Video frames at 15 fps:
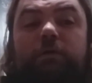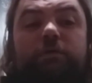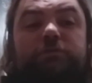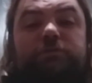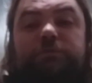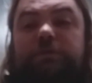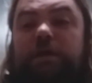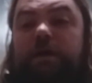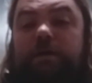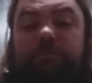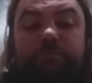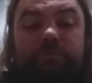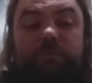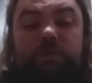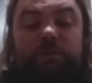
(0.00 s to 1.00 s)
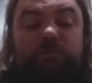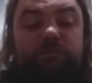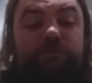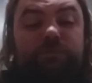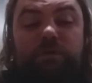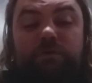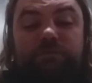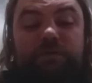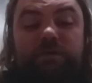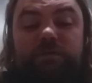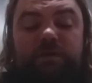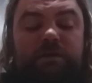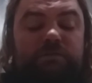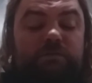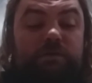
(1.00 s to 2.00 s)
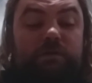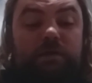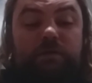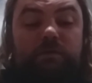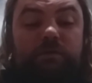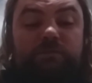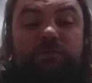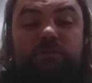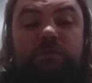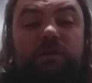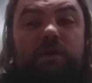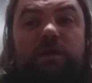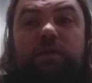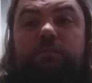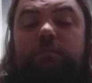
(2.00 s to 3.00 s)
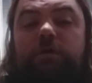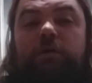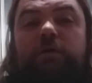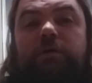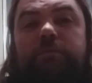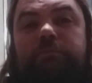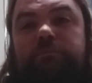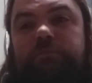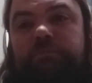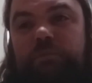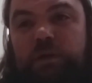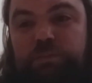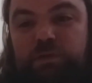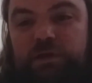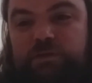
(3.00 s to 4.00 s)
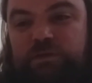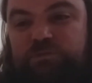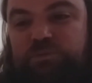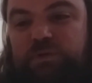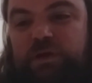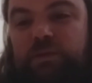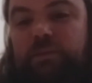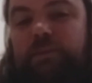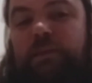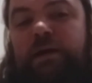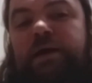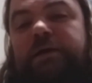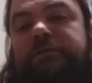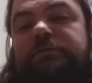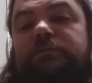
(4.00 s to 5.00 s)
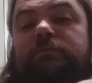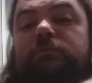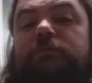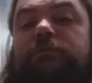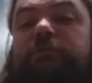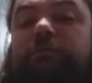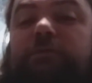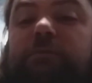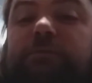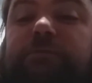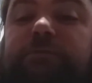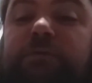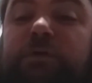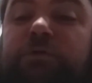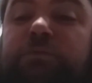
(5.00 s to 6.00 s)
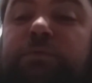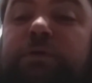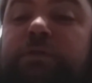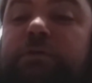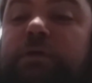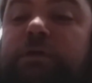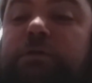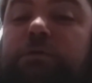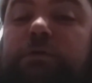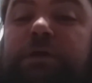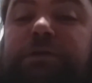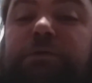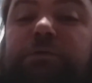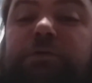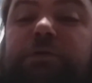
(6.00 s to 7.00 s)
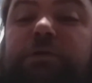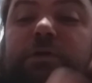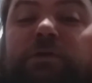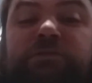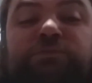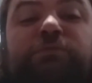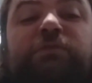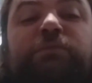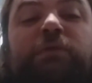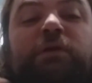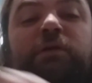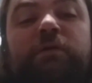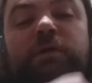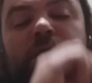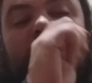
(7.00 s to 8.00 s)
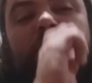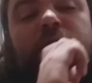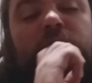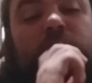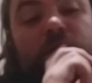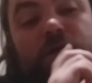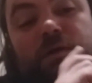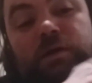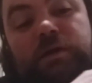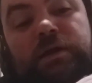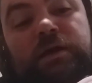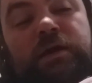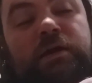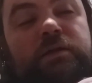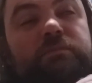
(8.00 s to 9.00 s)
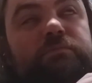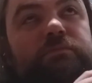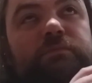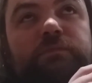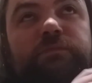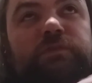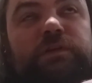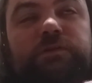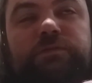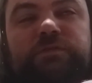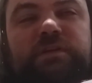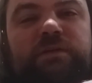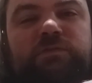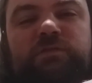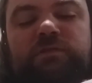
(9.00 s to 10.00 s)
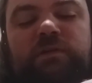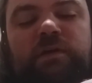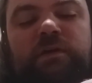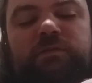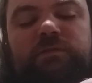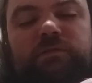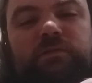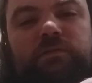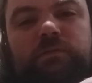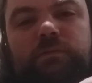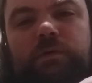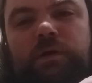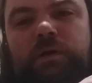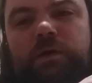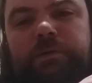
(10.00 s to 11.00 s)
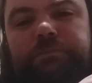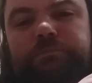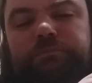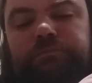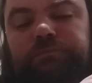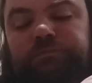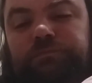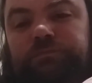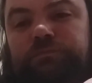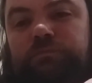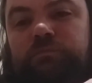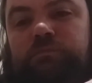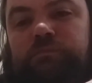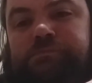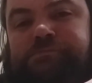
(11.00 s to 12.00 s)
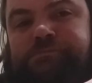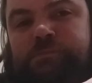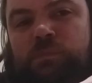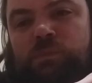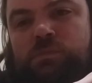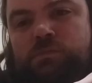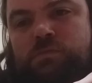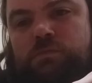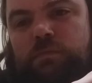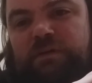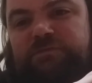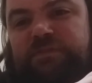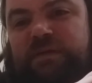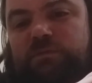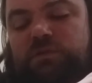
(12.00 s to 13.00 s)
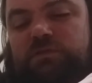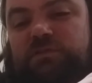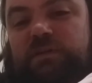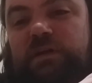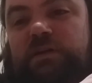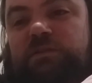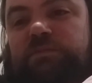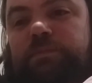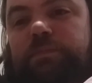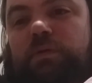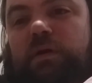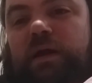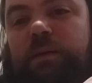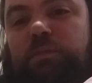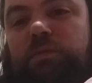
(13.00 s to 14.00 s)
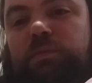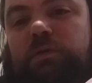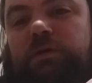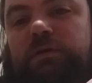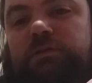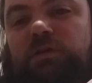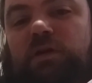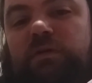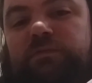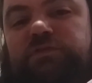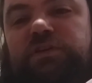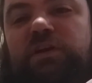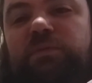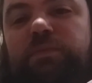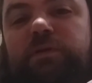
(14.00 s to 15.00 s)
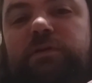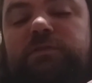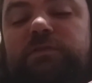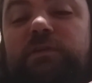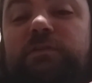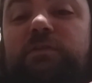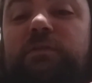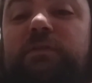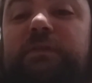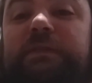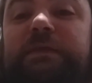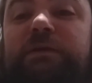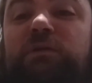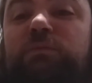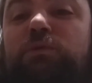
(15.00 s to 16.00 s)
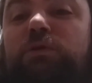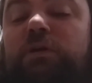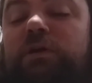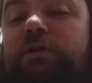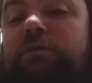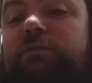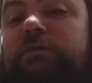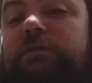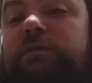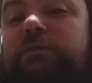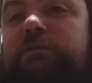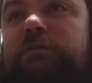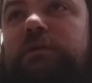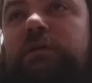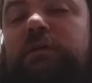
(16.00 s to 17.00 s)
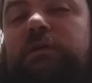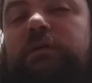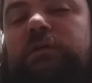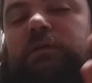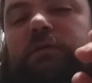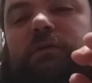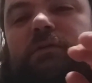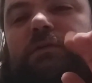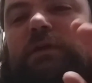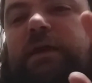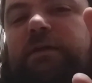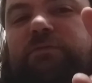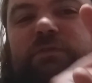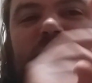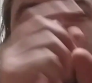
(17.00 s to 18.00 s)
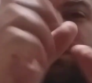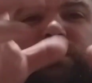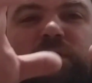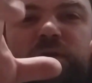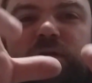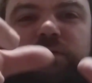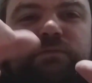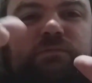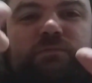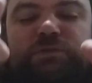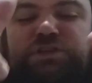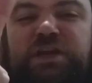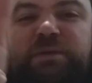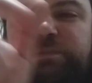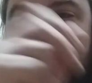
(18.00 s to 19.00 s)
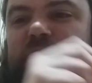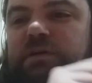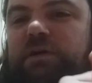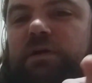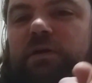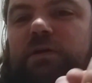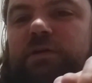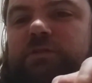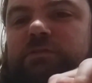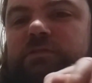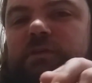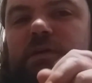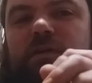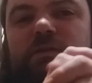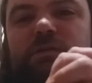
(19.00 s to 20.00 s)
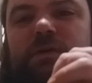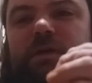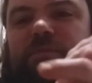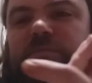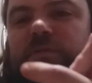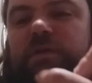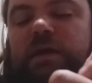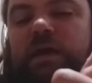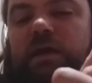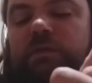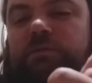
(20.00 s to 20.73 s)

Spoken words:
So yeah, very fantastic. I love this game. I played this one a lot. This is a funner one. I know the cards really well. I got 6 or 7 sets. My favorite set is probably Dawn of Champions, and it's a little more harder than this. You have these big champion cards that you have to.